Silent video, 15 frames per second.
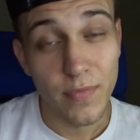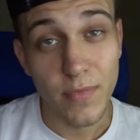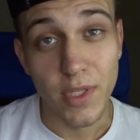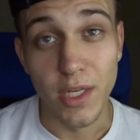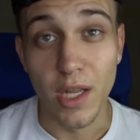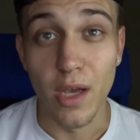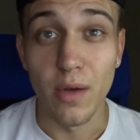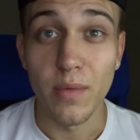You
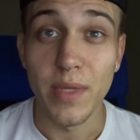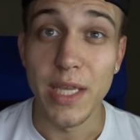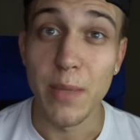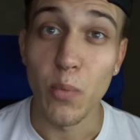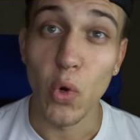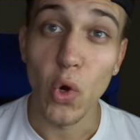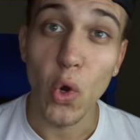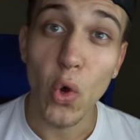know,
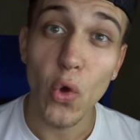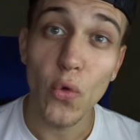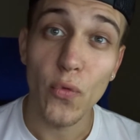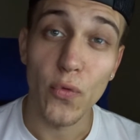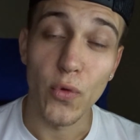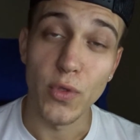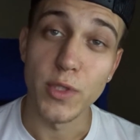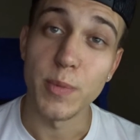eat more whole
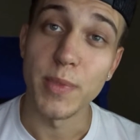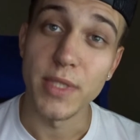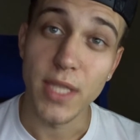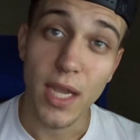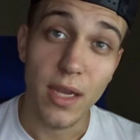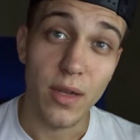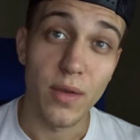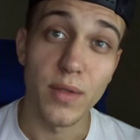foods,
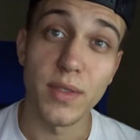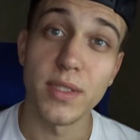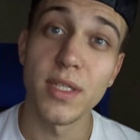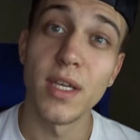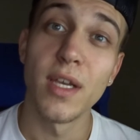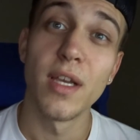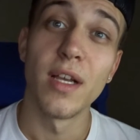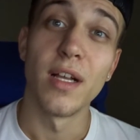potatoes,
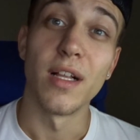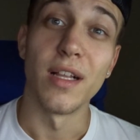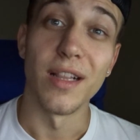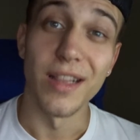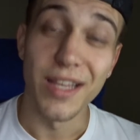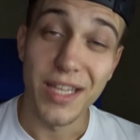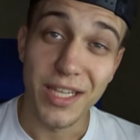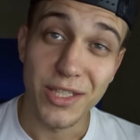
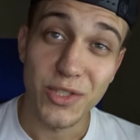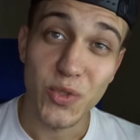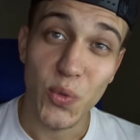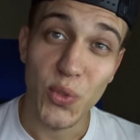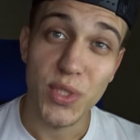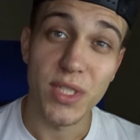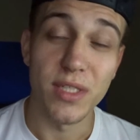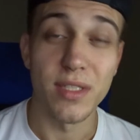lean
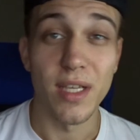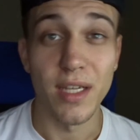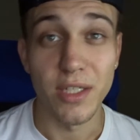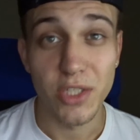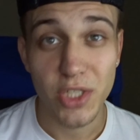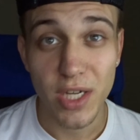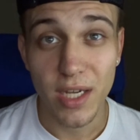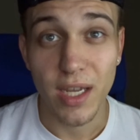sources like
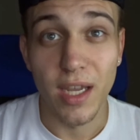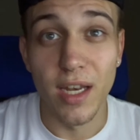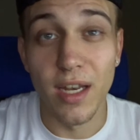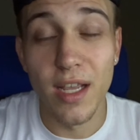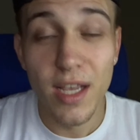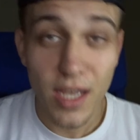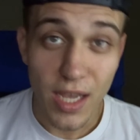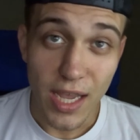
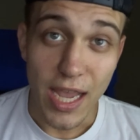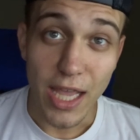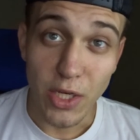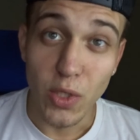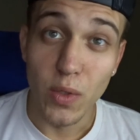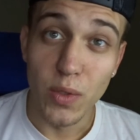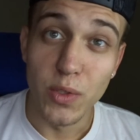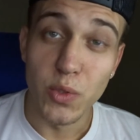chicken, and
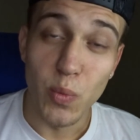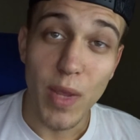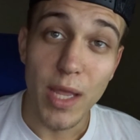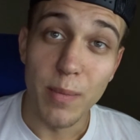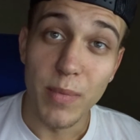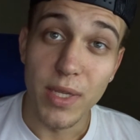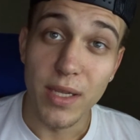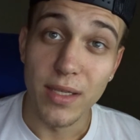you'll lose
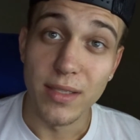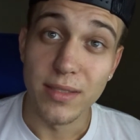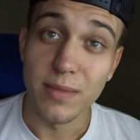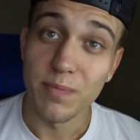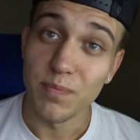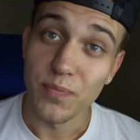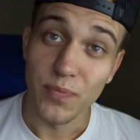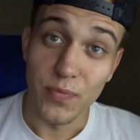weight
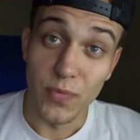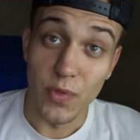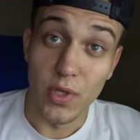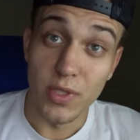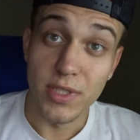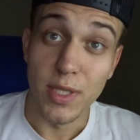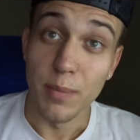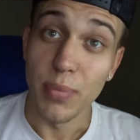because they're
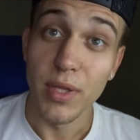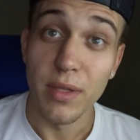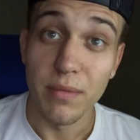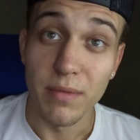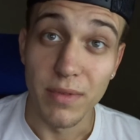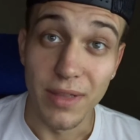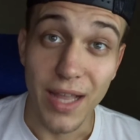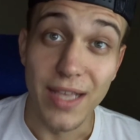simply
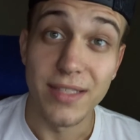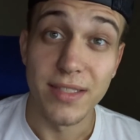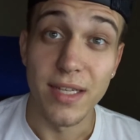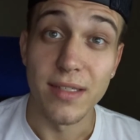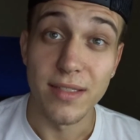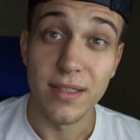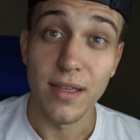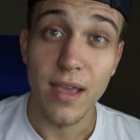less
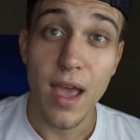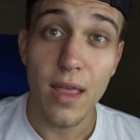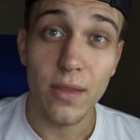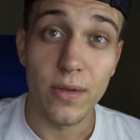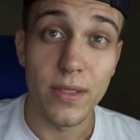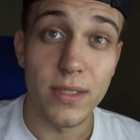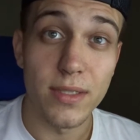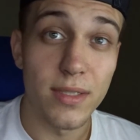dense in
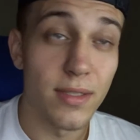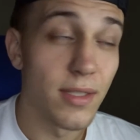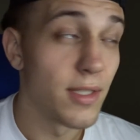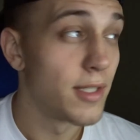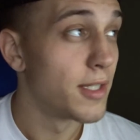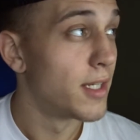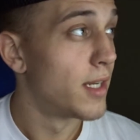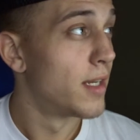calories.
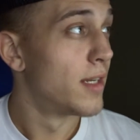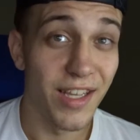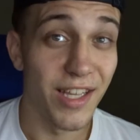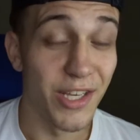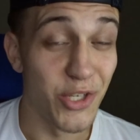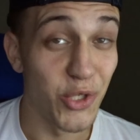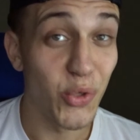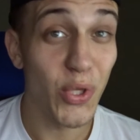
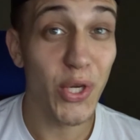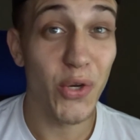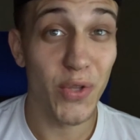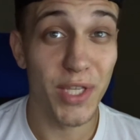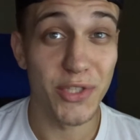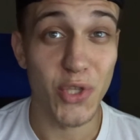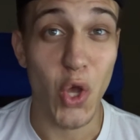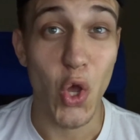And you'll hear
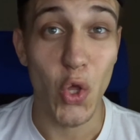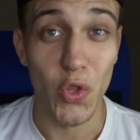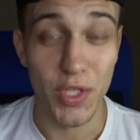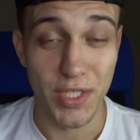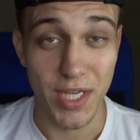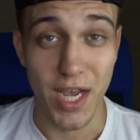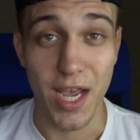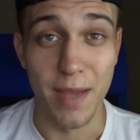this all
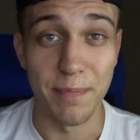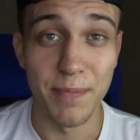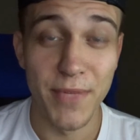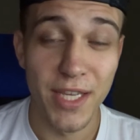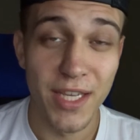the time.